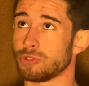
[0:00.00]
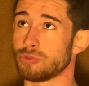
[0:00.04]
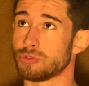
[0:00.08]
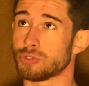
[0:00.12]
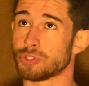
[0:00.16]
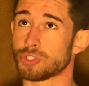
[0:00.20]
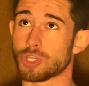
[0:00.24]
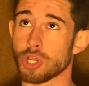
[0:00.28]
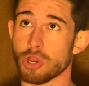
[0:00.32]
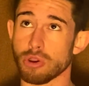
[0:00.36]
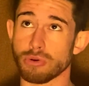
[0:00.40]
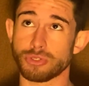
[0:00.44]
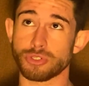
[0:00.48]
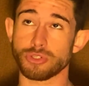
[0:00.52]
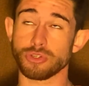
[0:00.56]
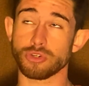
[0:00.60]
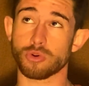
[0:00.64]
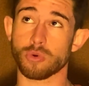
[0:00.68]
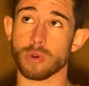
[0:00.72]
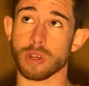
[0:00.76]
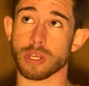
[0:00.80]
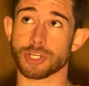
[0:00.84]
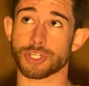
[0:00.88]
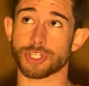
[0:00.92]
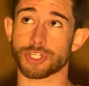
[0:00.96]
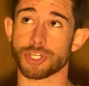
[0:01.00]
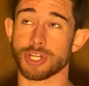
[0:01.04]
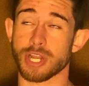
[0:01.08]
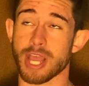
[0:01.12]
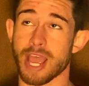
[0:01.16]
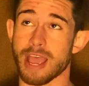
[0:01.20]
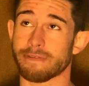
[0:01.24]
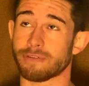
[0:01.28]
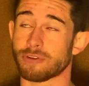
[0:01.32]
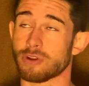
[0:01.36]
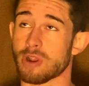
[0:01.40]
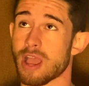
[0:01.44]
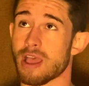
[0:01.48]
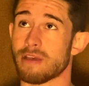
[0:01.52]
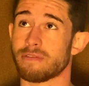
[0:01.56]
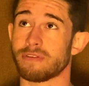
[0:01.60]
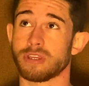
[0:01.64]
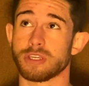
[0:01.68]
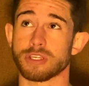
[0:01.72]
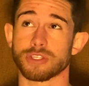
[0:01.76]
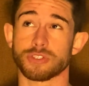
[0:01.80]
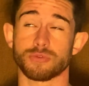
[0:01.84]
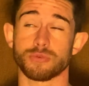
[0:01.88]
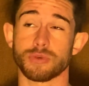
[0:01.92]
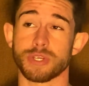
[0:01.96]
whose go-to question after
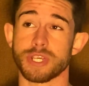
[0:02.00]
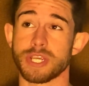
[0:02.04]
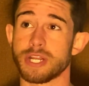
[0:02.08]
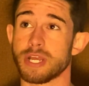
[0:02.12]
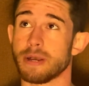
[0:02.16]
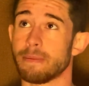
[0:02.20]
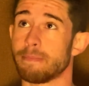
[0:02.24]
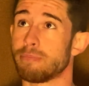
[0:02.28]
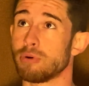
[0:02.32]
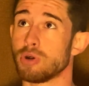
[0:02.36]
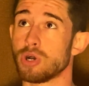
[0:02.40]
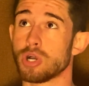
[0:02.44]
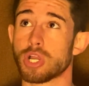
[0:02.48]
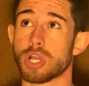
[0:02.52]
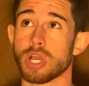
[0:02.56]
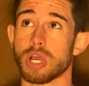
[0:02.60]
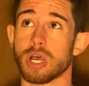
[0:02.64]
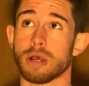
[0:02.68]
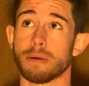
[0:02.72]
having us read a book,